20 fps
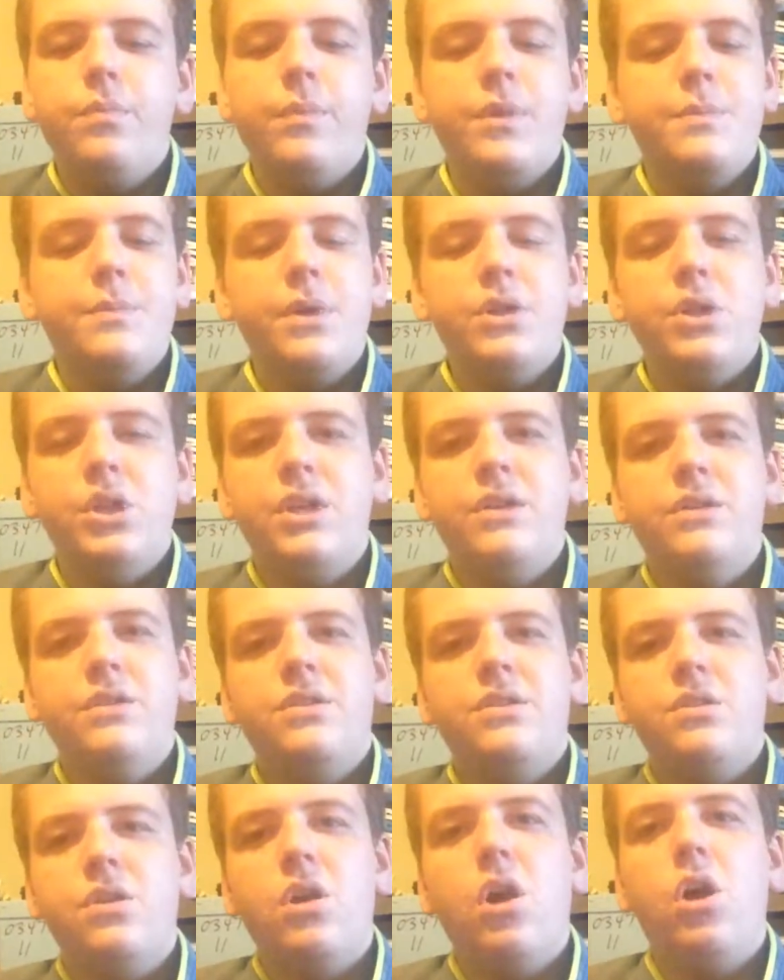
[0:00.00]
especially because
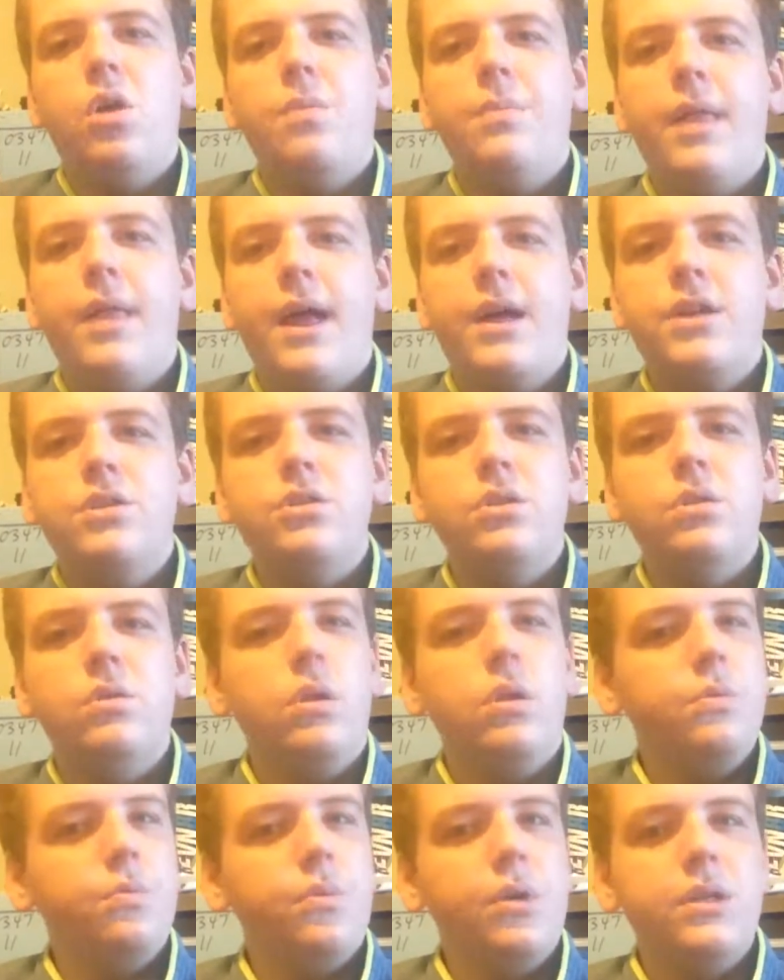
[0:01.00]
it's an all black shoe and
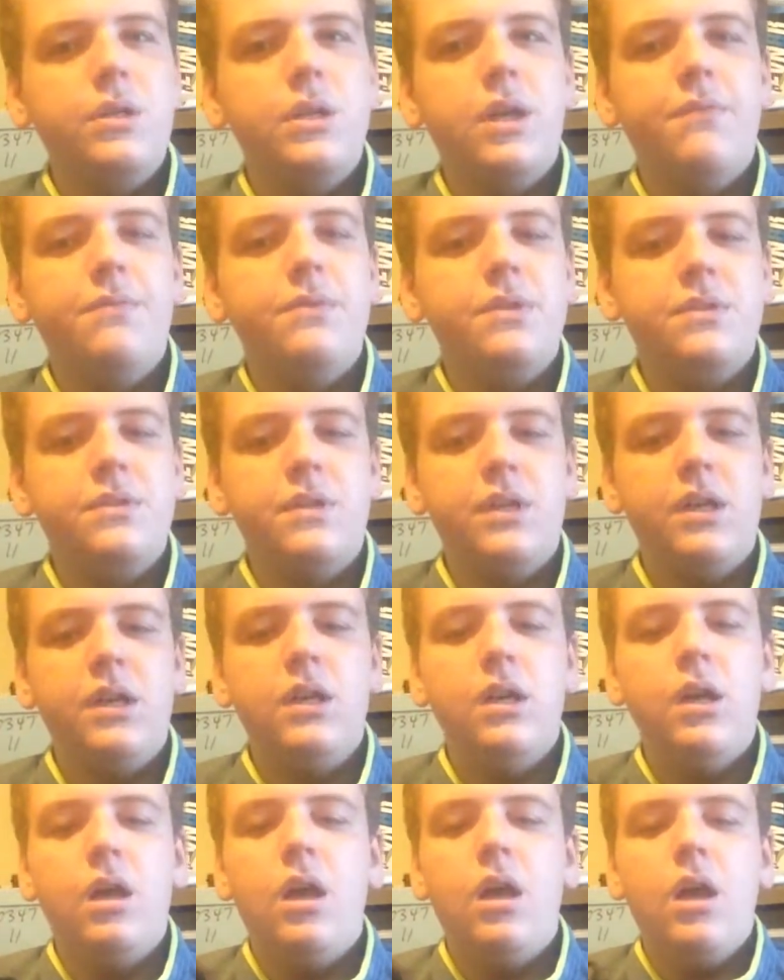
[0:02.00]
it's pretty tough to
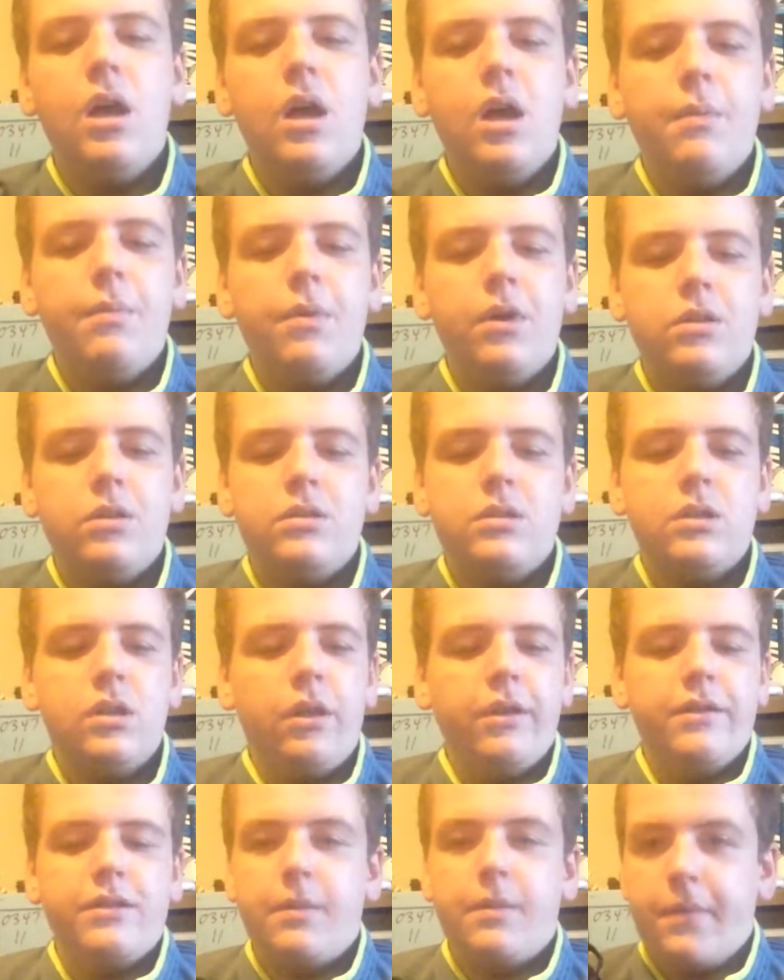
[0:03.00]
see, but
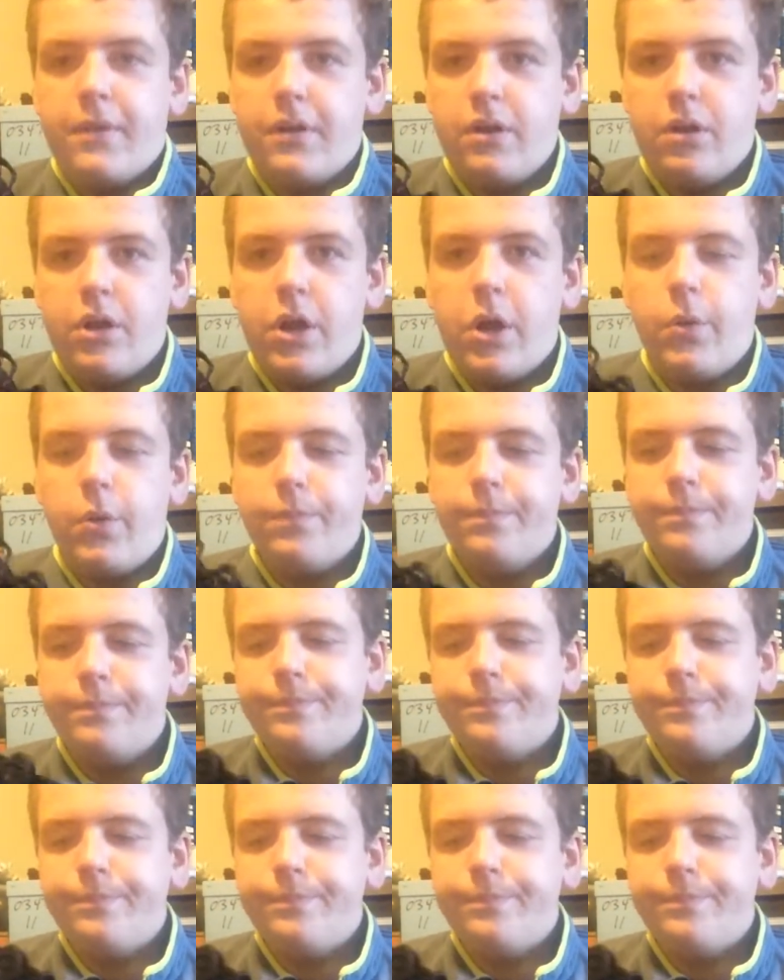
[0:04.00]
still it's something to note.